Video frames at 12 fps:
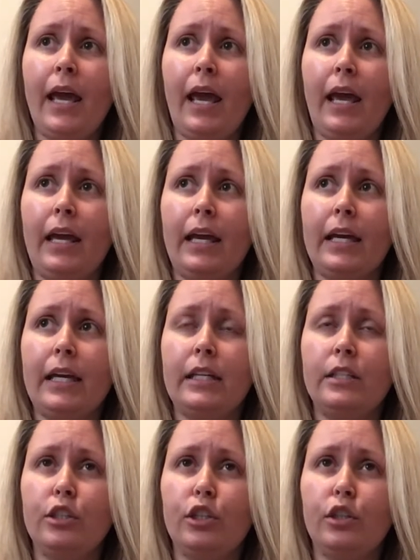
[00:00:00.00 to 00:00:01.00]

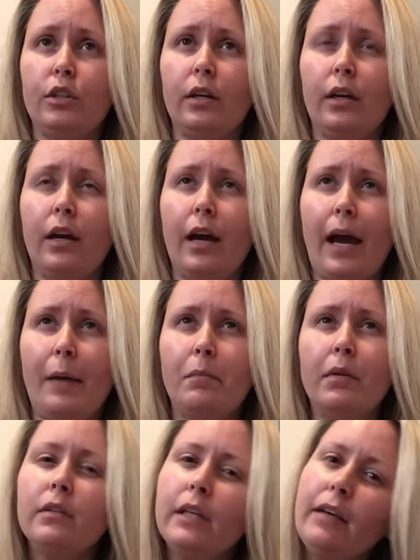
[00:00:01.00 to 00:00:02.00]
And I
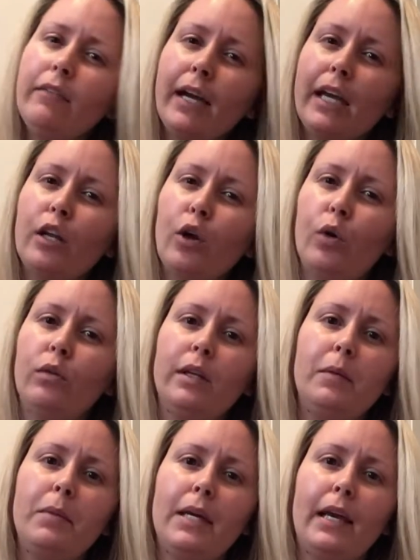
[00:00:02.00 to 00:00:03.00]
believe I could
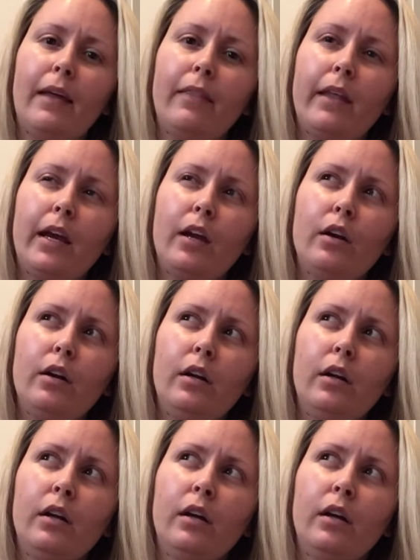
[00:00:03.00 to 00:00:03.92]
only be in there